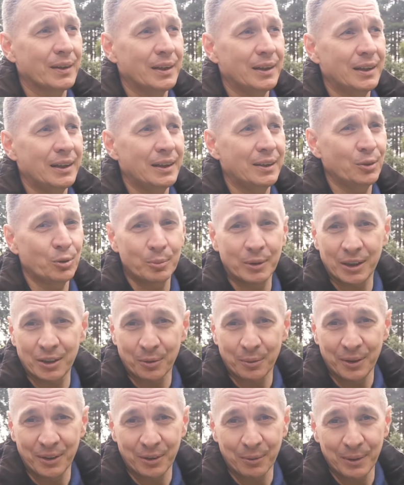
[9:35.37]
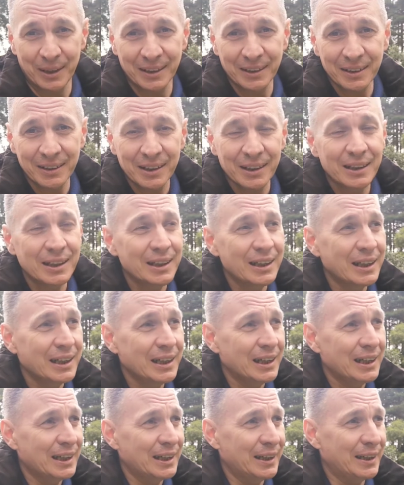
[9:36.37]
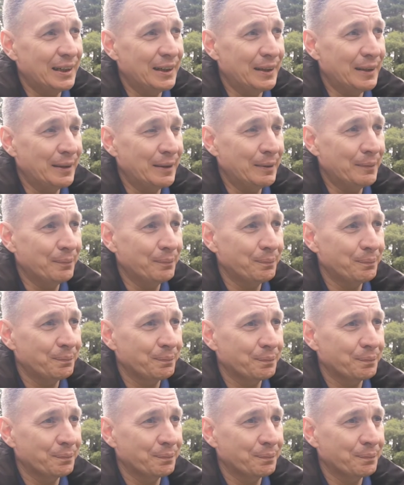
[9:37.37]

no matter where they went. Um,